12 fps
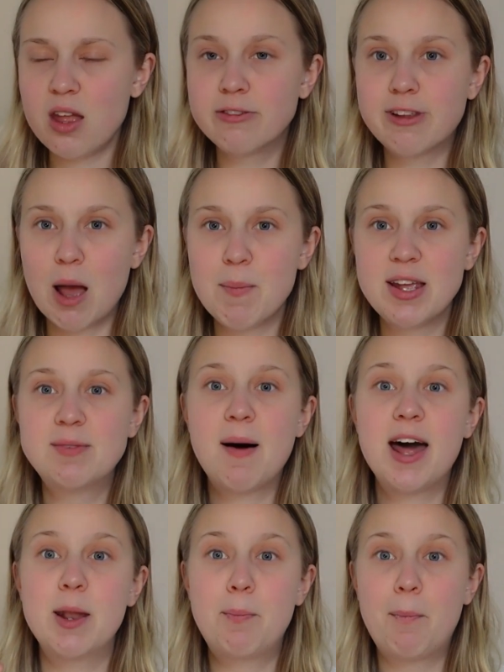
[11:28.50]
dummies
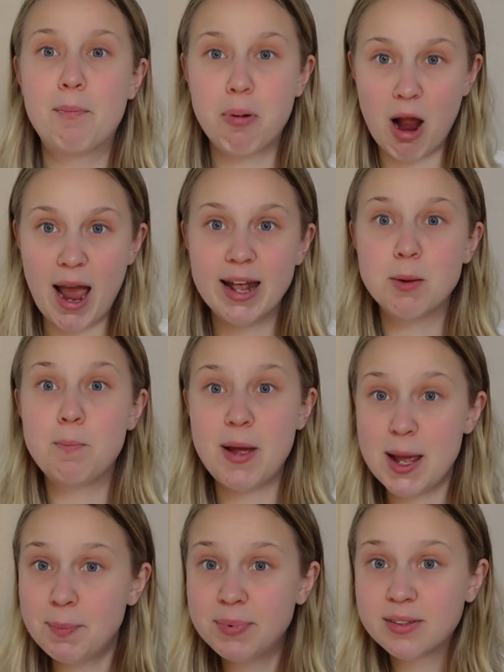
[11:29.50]
by the brand
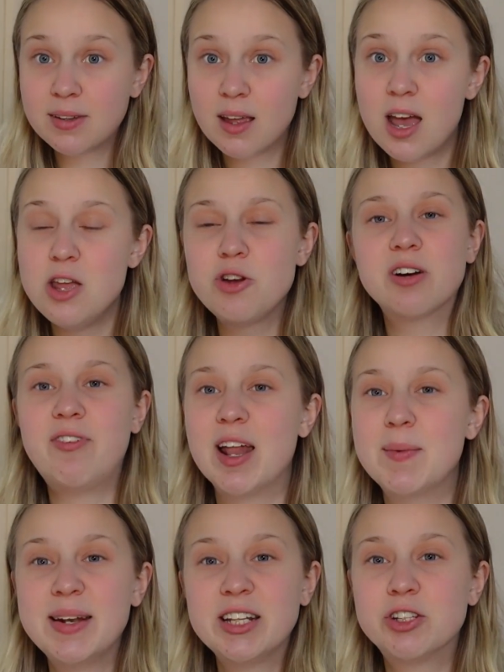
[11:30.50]
Bibs. You can find
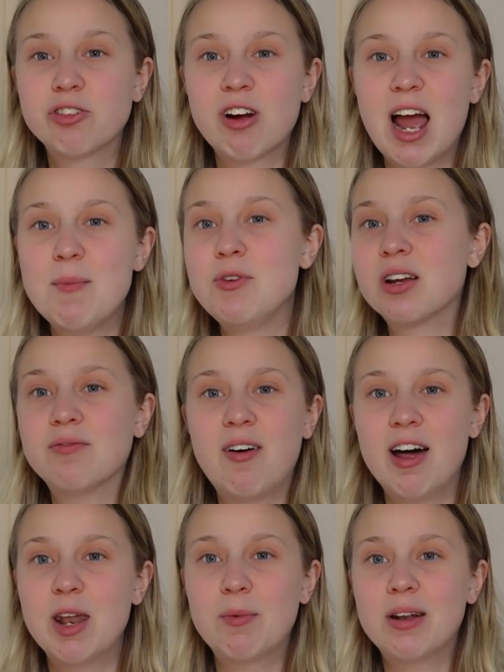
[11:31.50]
them on Instagram, you can
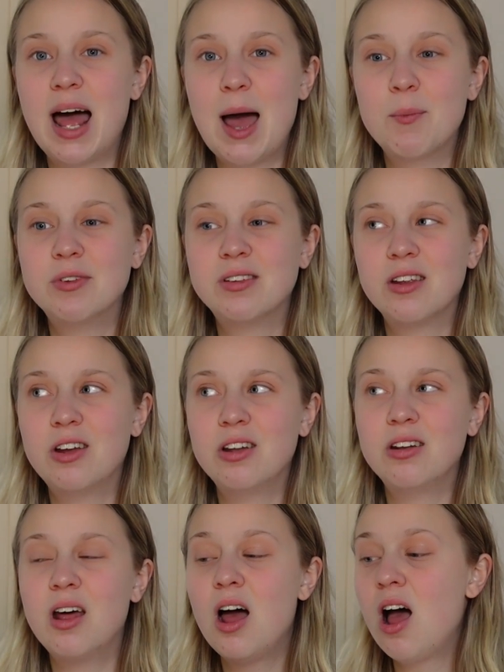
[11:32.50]
find them on
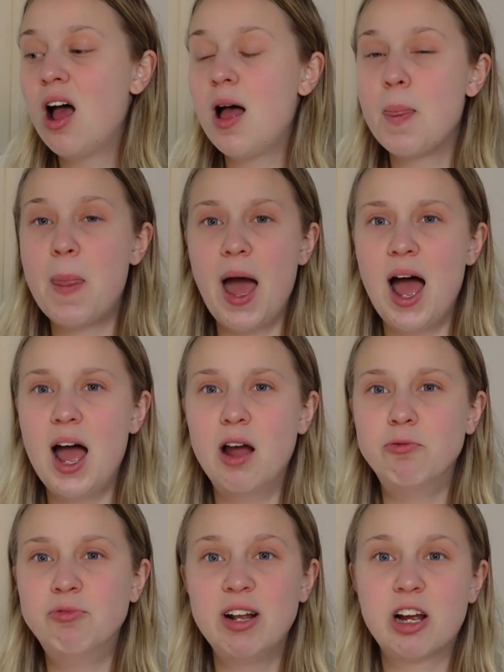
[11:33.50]
Amazon.
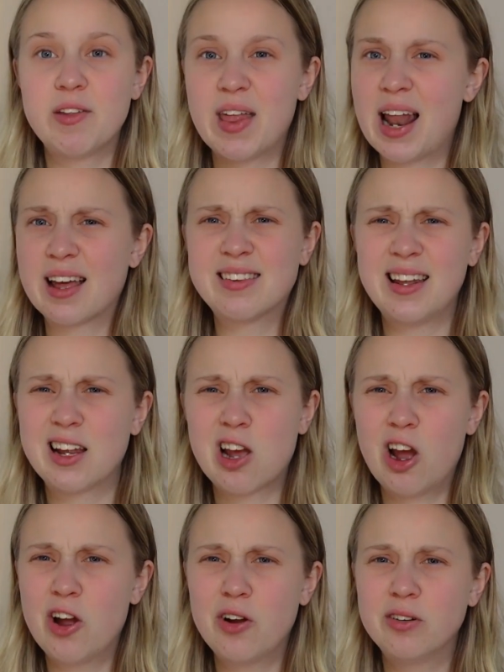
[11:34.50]
They're really good. They're like
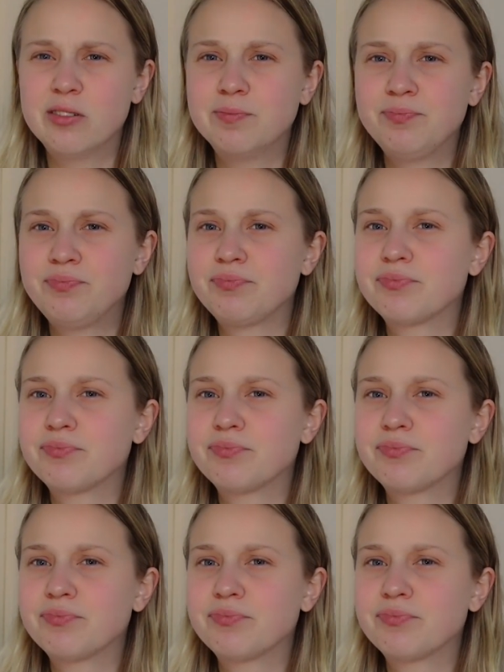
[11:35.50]
silicone,